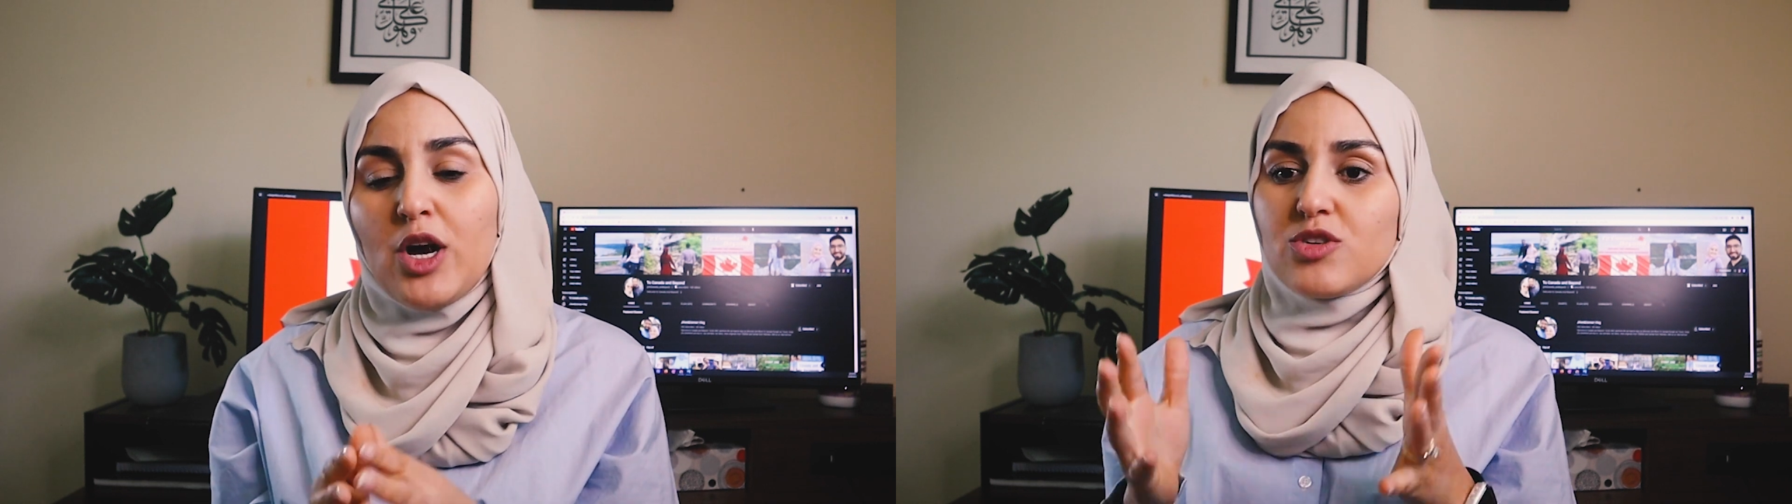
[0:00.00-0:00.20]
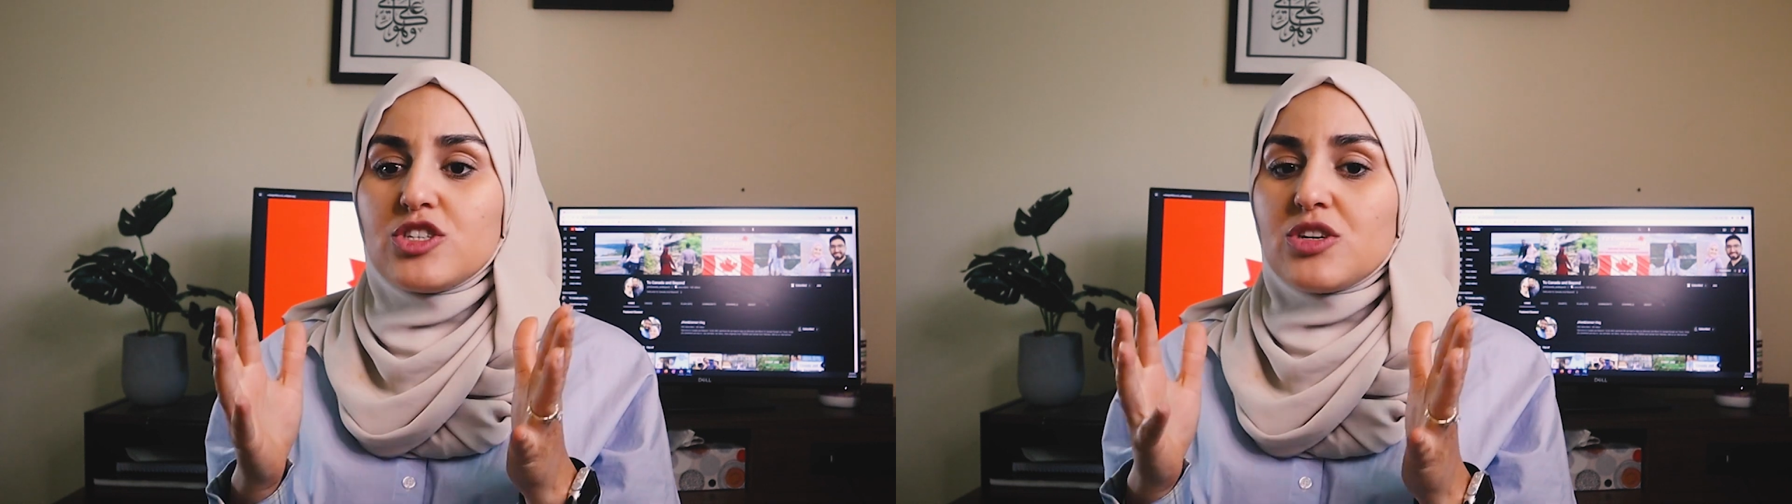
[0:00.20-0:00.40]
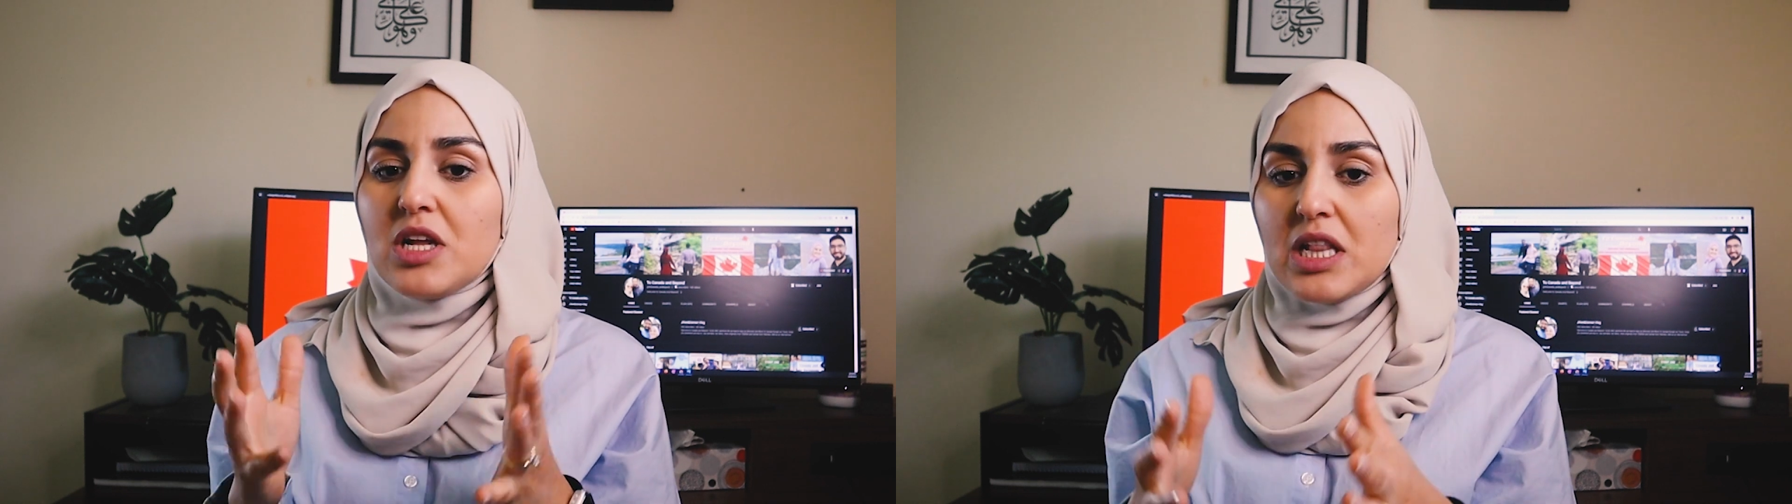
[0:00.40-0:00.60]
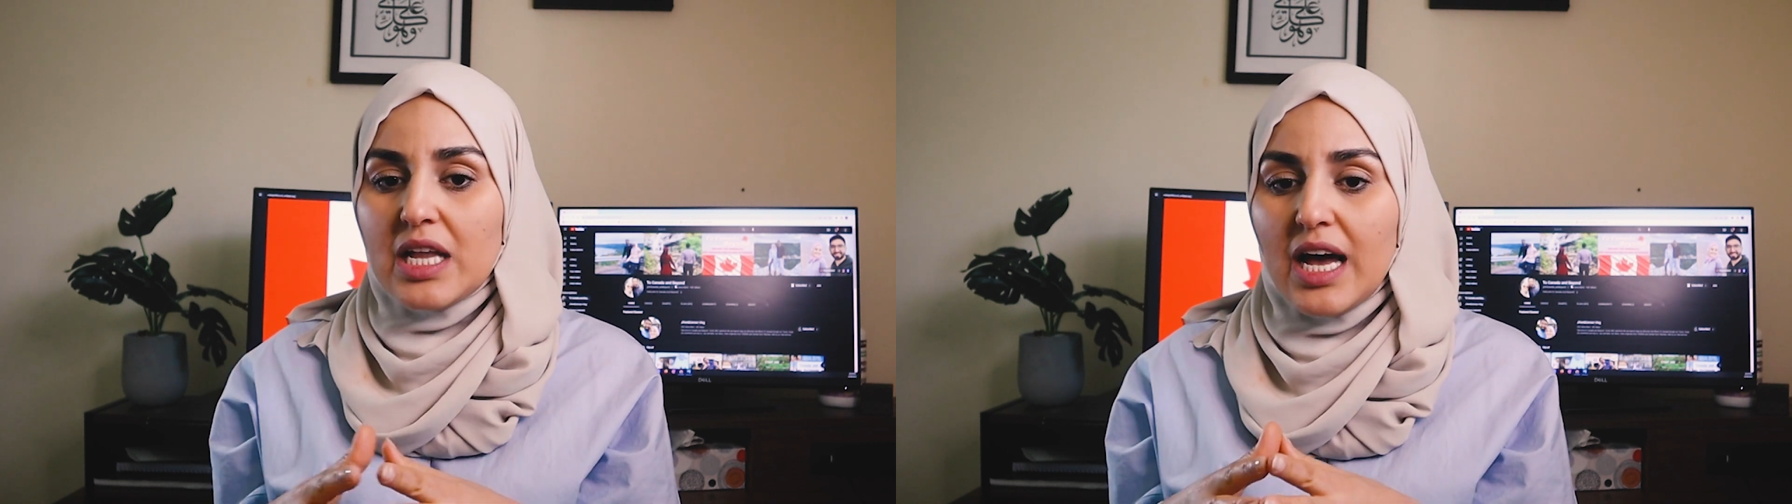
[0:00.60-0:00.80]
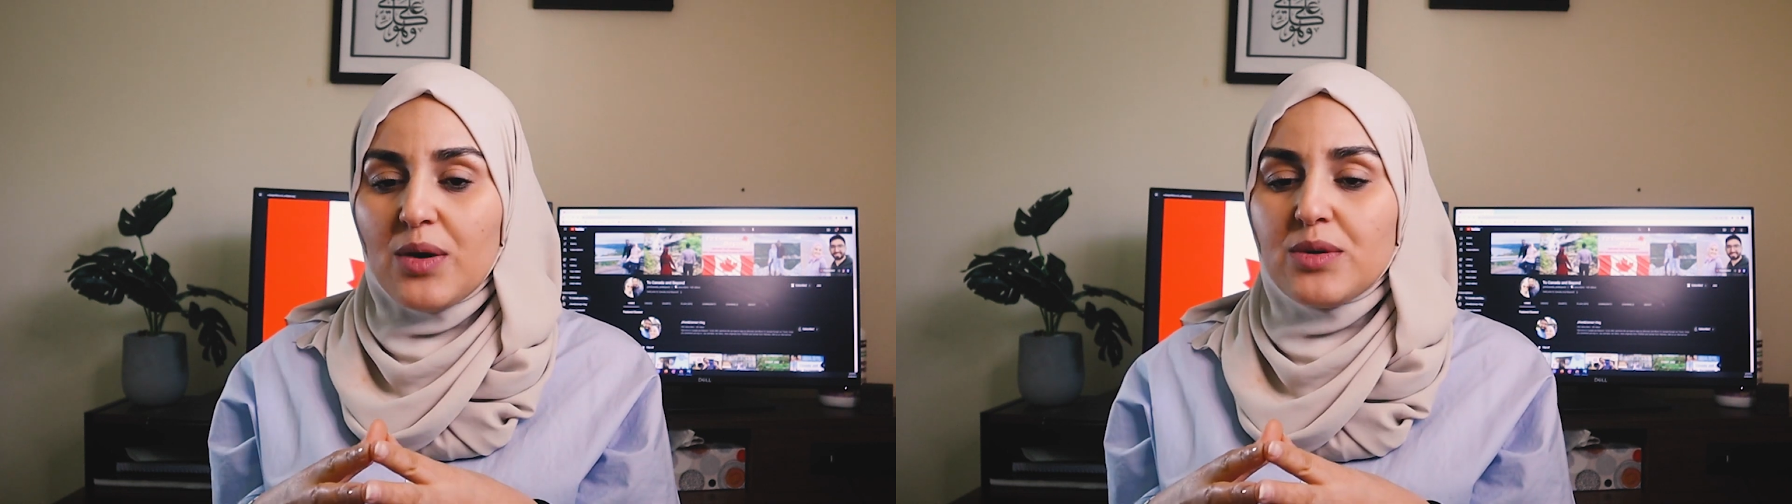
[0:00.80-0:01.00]
which
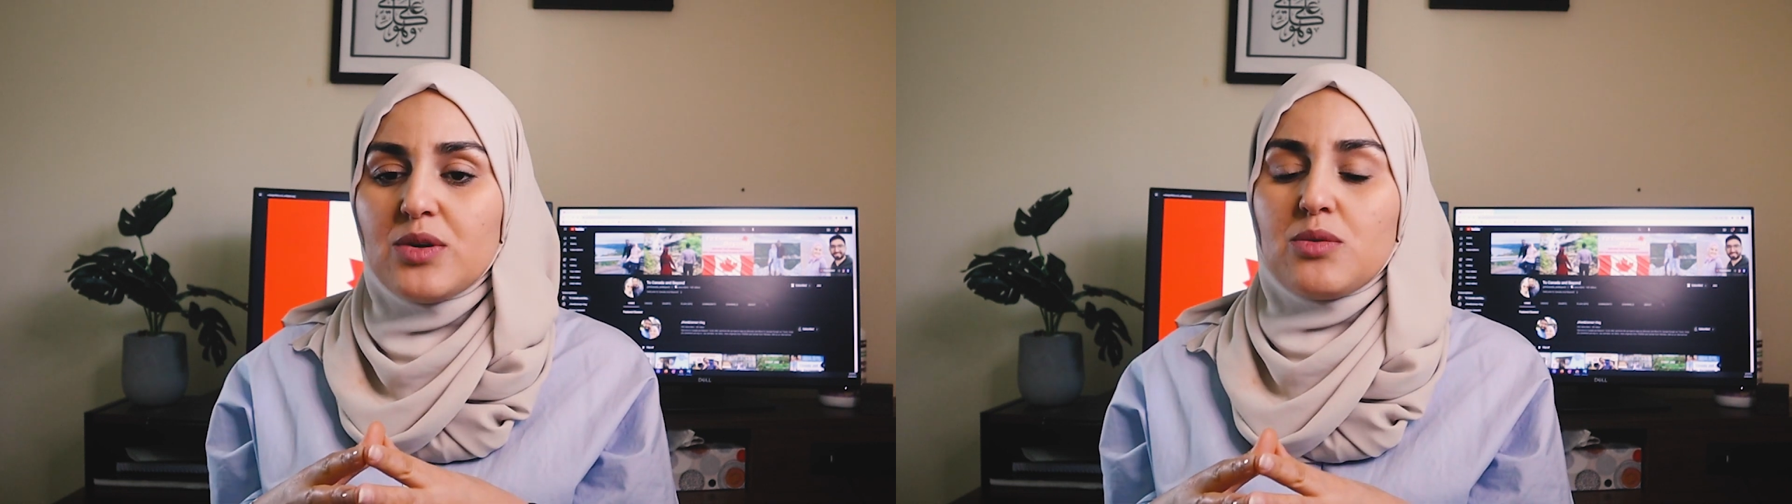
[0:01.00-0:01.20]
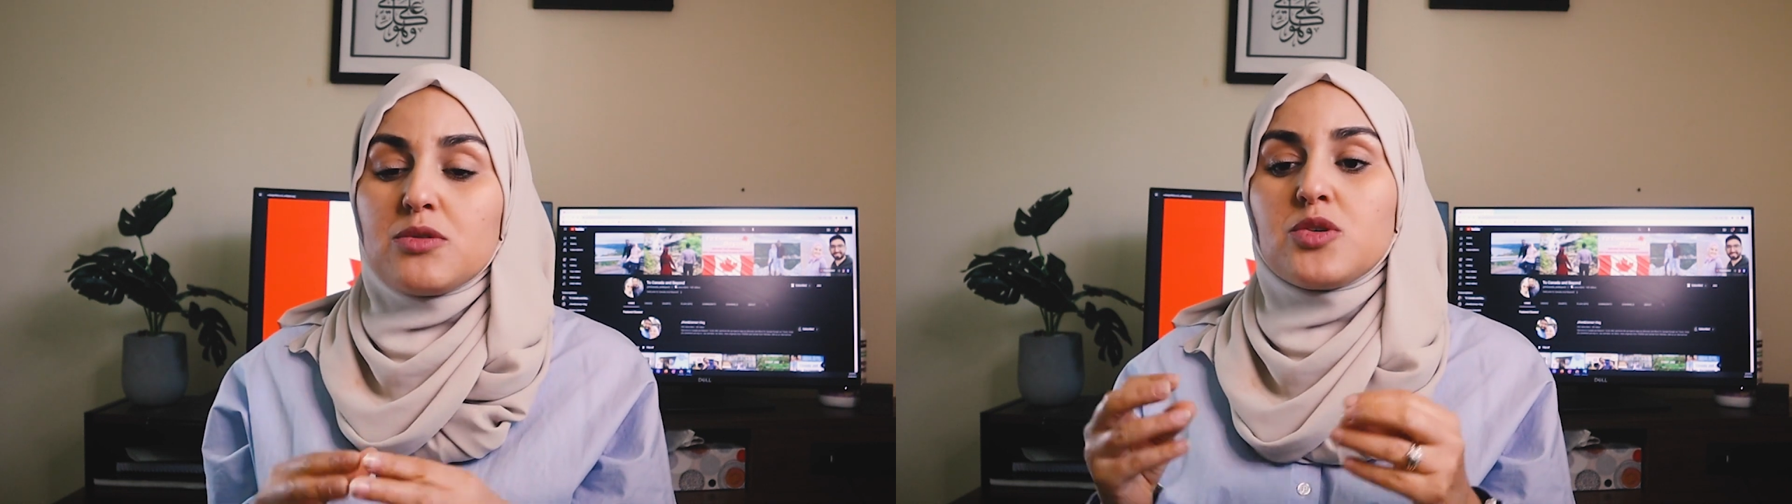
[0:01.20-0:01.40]
allow you